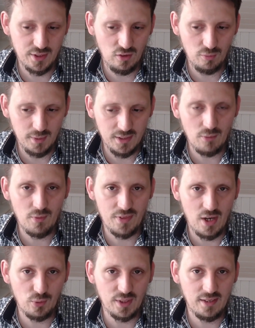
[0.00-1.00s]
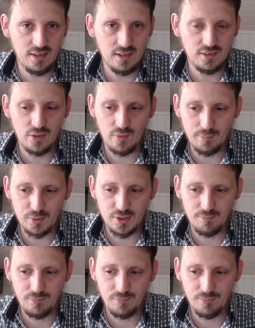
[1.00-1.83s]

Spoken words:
kilometers without any interruption.